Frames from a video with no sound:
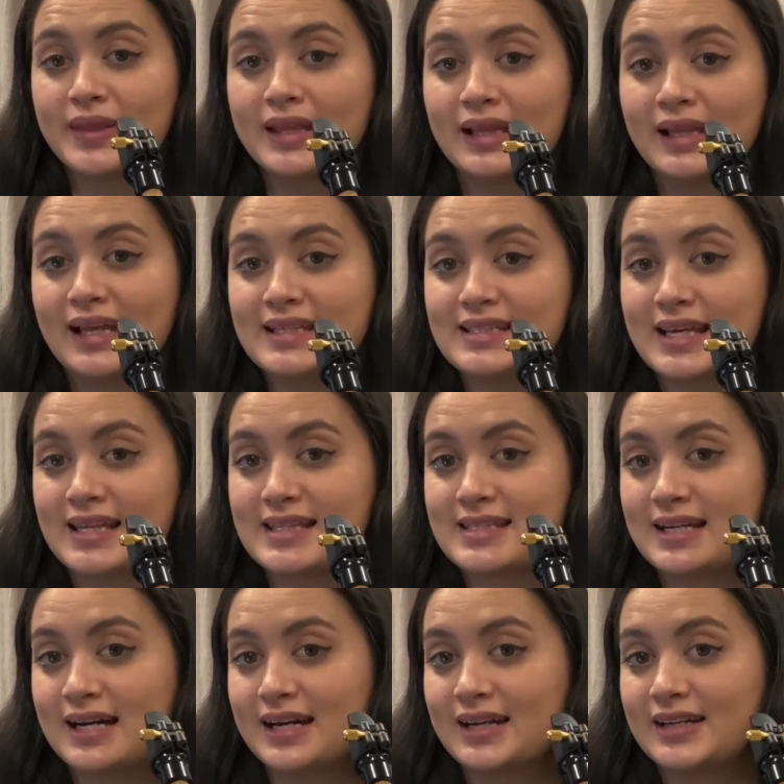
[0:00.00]
Let's get
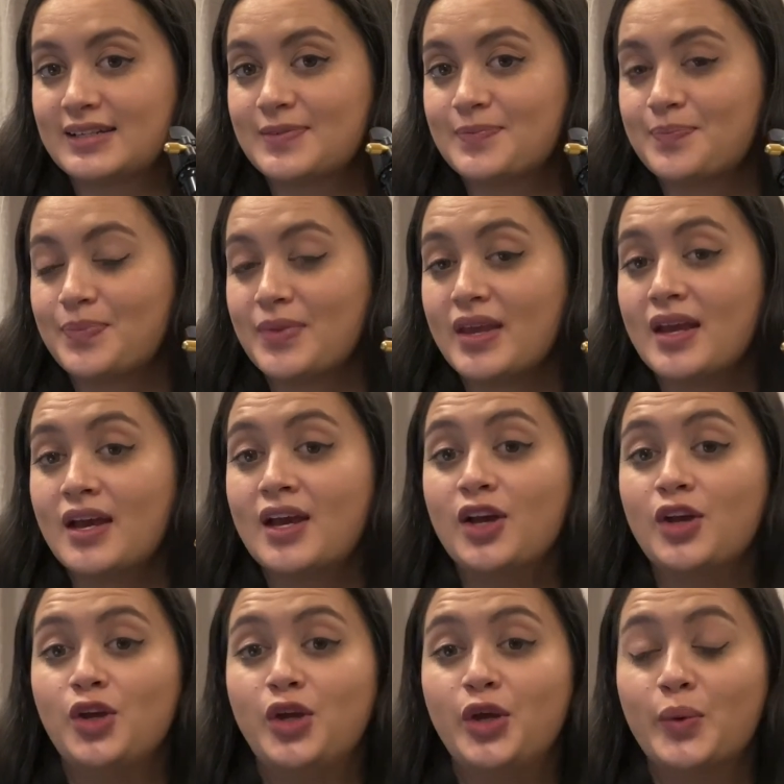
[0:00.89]
started.
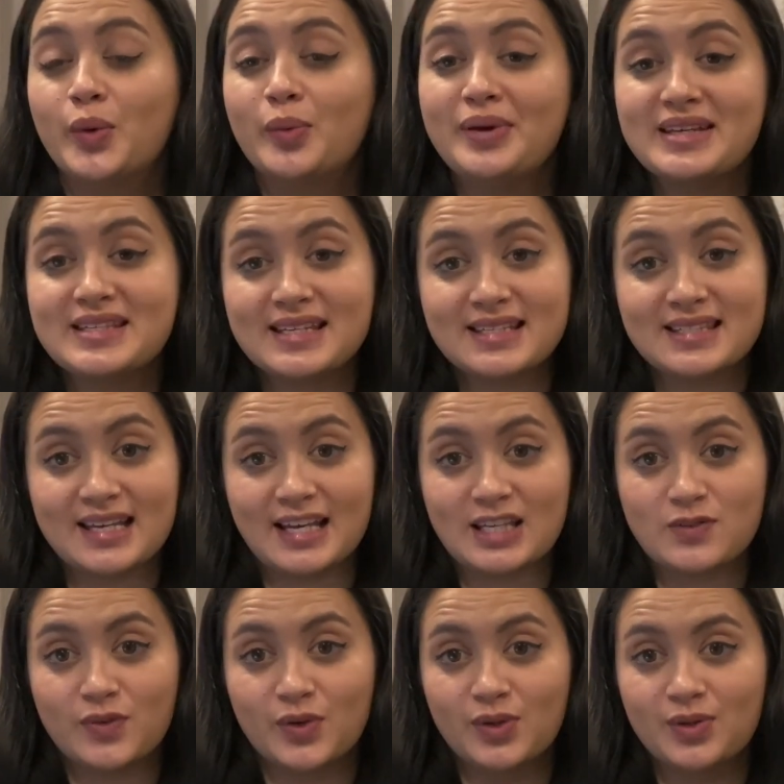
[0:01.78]
You will be
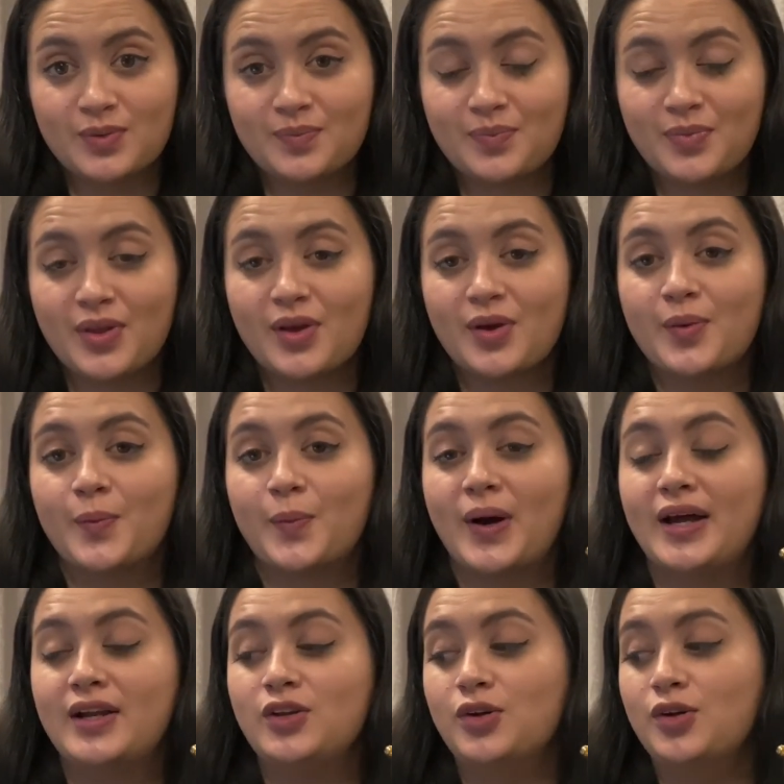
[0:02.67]
successful
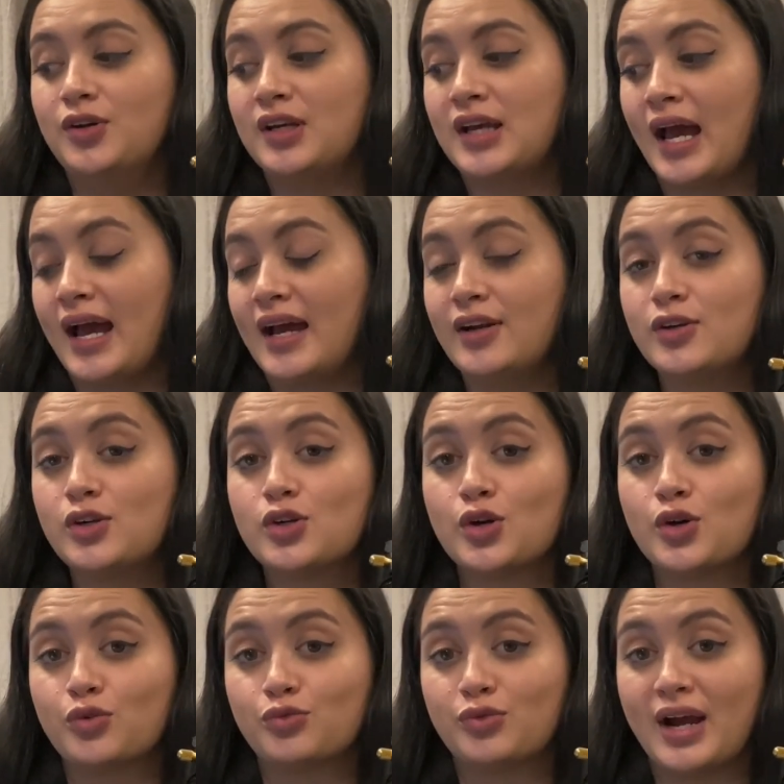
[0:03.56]
when you can
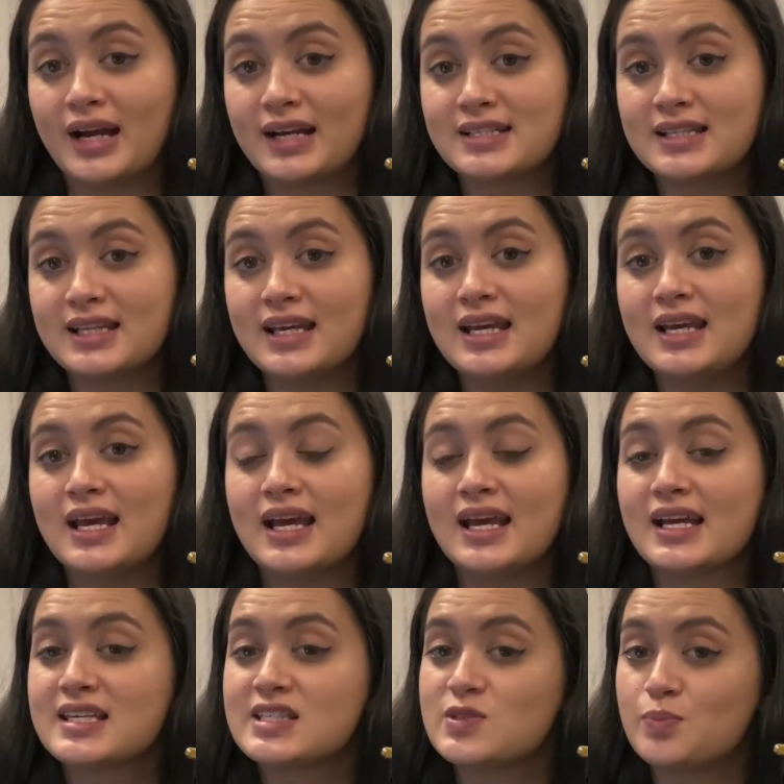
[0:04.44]
correctly
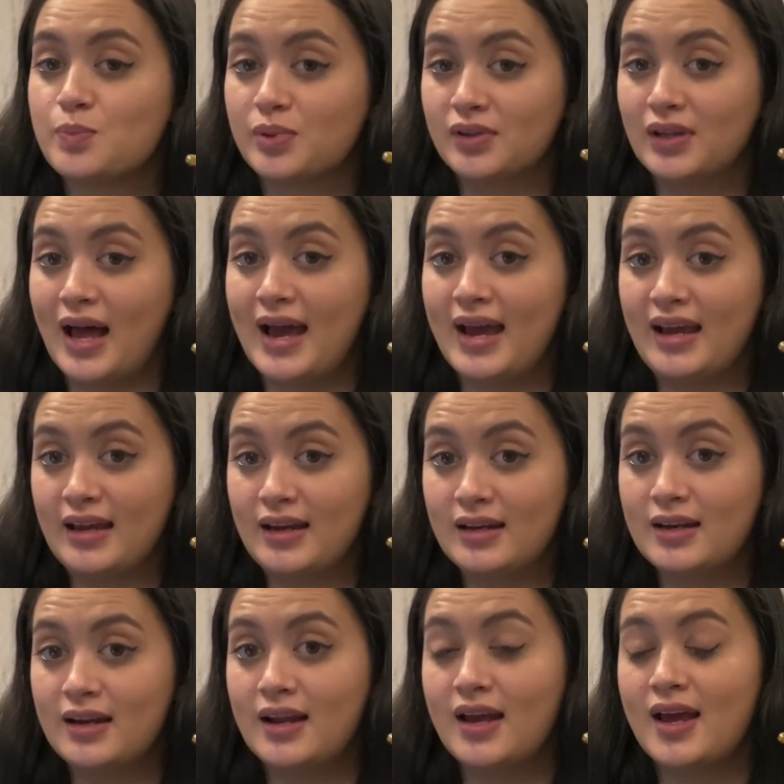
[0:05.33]

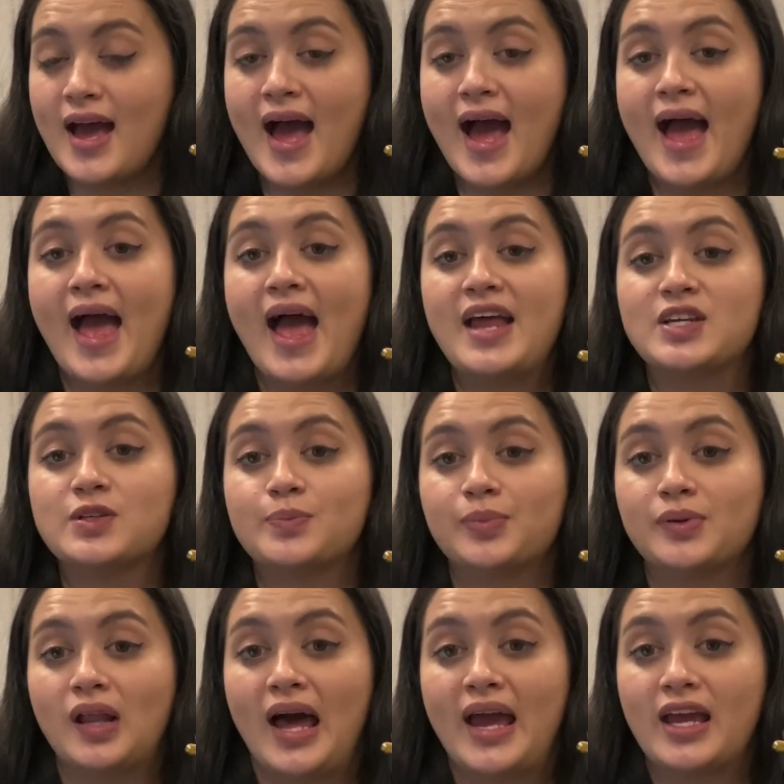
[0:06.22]
explain and
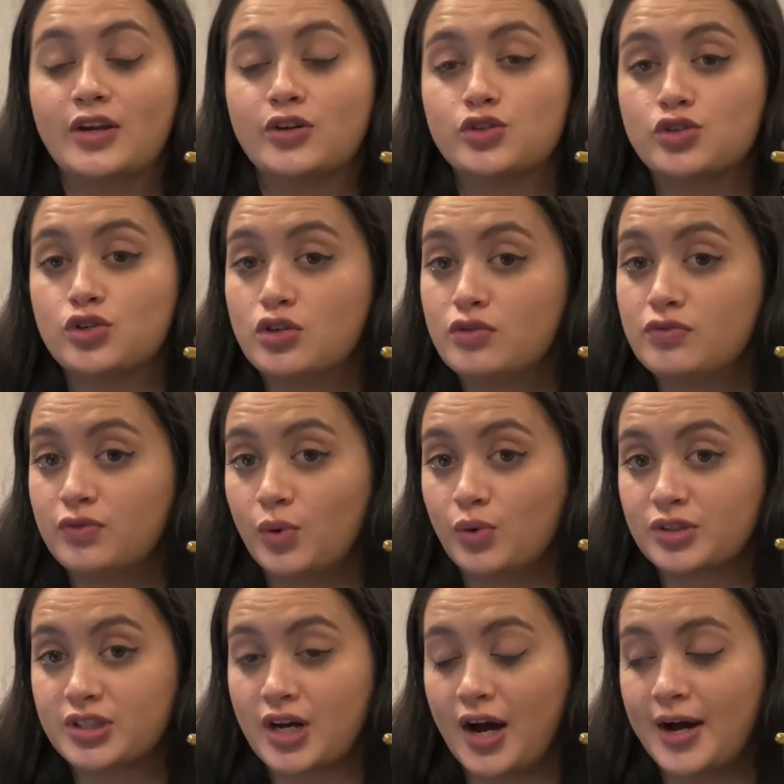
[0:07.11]
play in
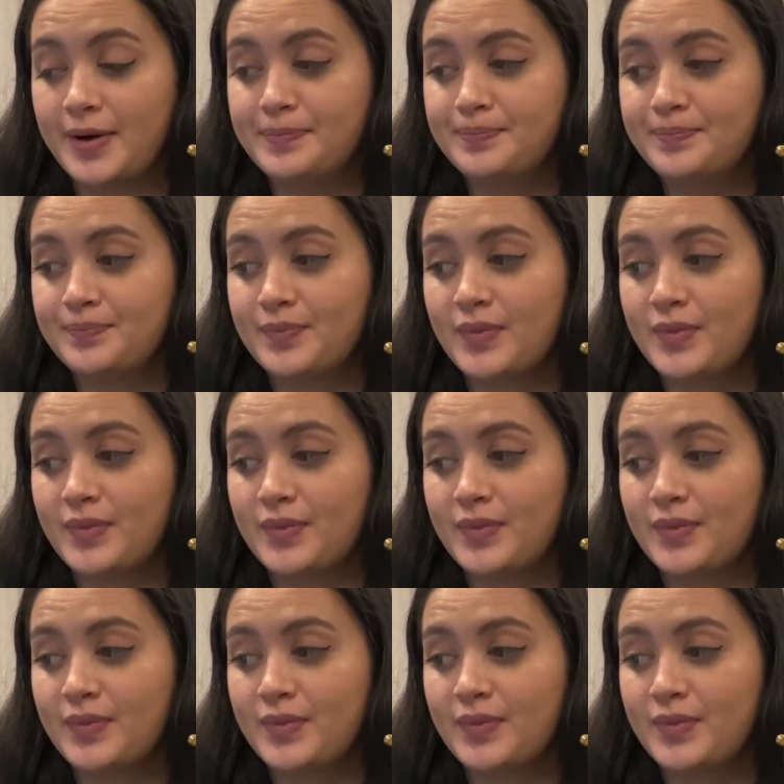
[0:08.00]
2/4 time,